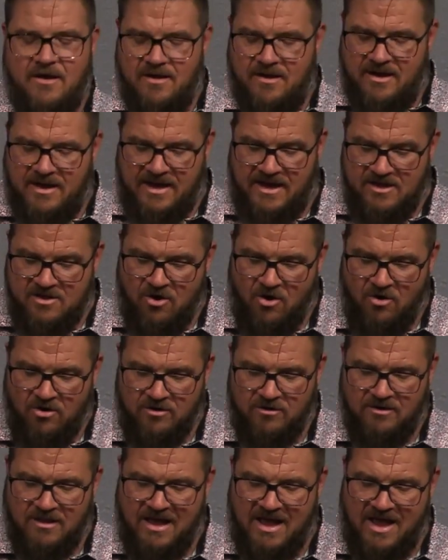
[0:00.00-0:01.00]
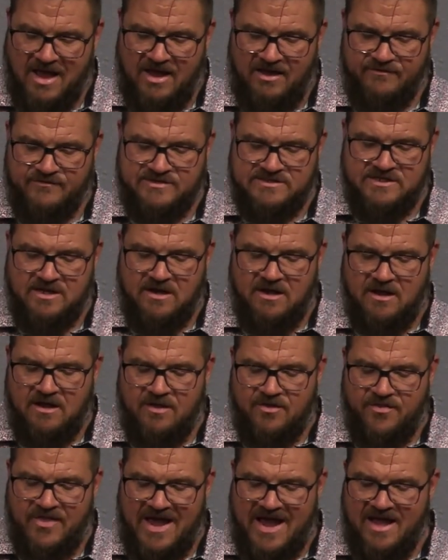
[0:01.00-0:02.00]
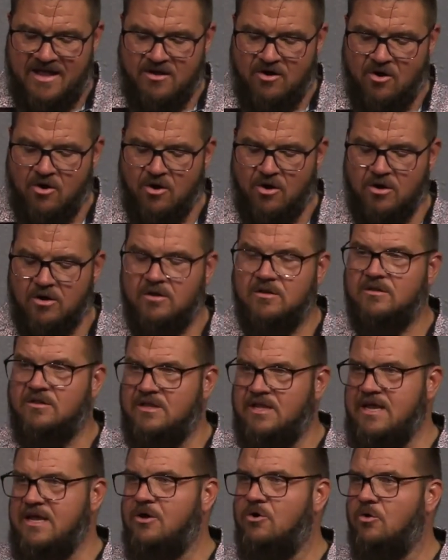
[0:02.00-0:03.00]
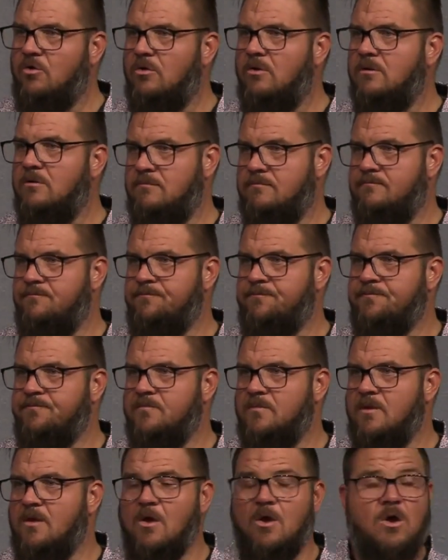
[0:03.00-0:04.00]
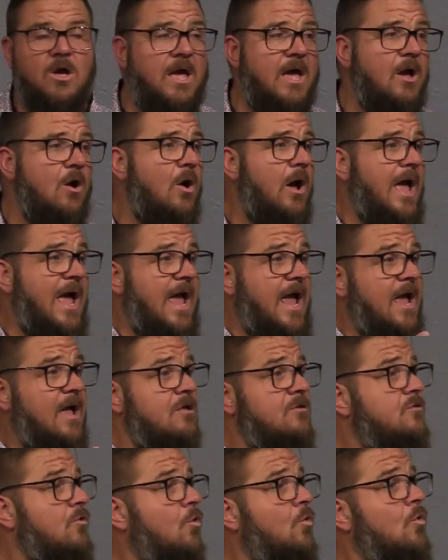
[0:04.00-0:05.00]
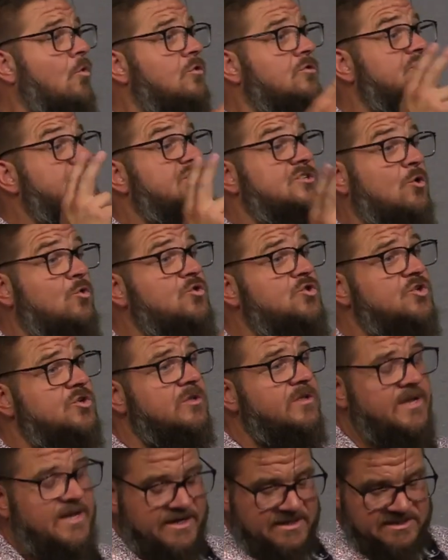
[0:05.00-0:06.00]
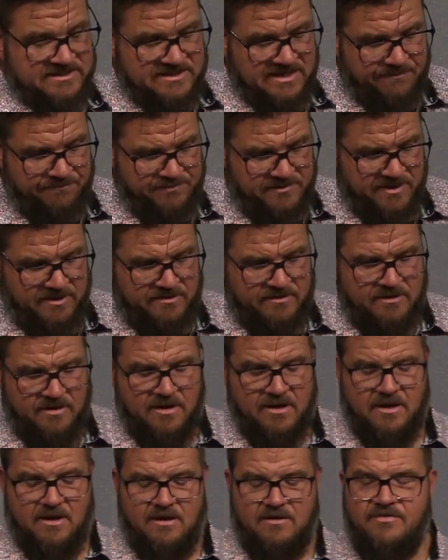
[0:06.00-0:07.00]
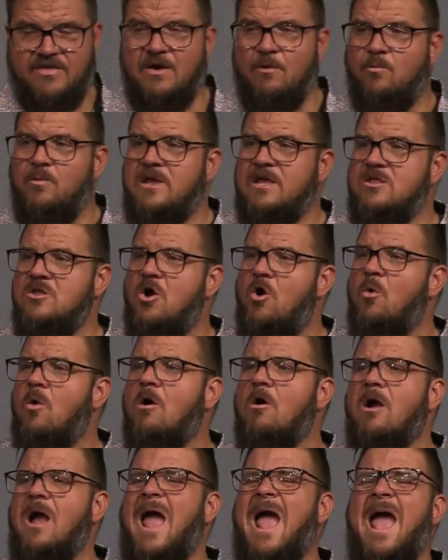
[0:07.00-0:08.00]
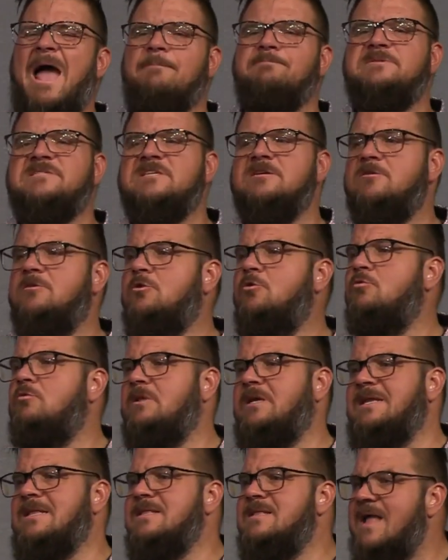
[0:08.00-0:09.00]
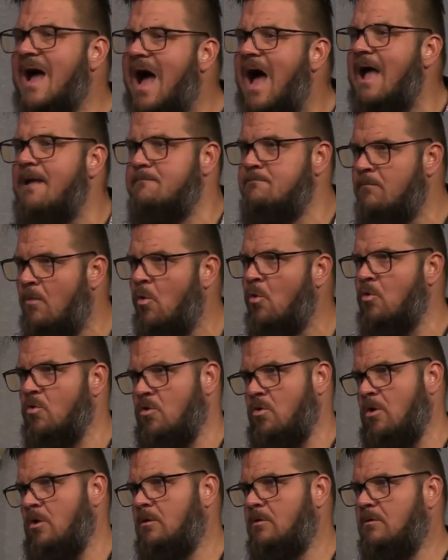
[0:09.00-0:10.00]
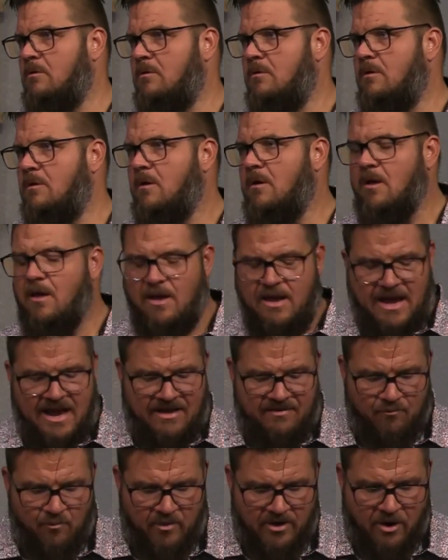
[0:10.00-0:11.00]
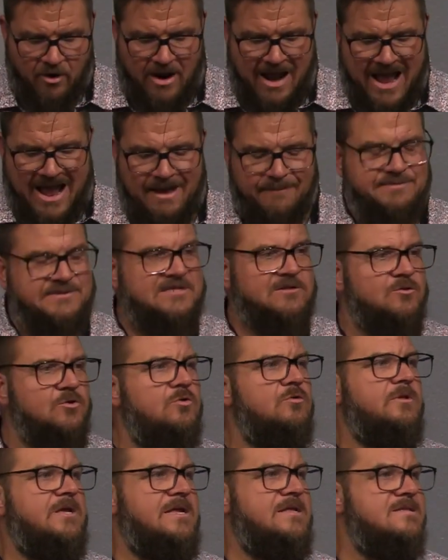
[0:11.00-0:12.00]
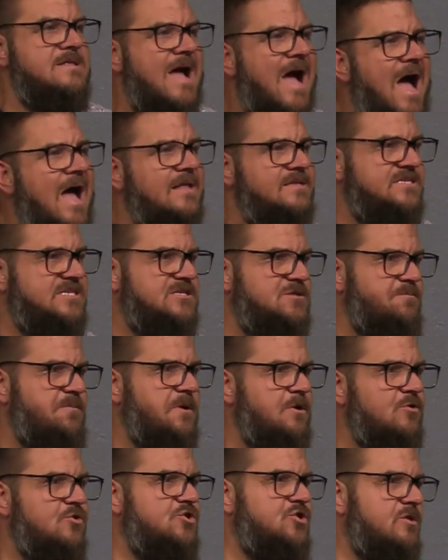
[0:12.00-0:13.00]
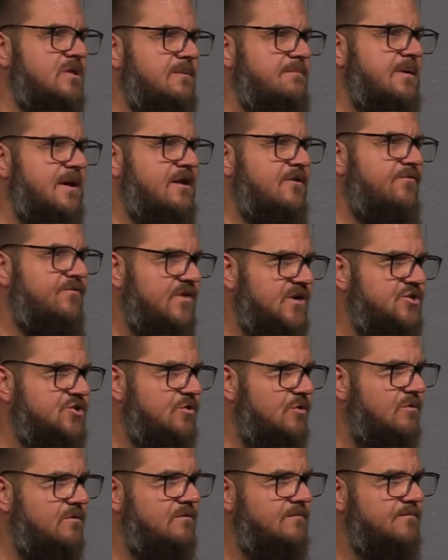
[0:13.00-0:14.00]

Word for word: in our lives that are legal and or socially accepted that we know are absolutely not moral and they're absolutely not spiritually beneficial.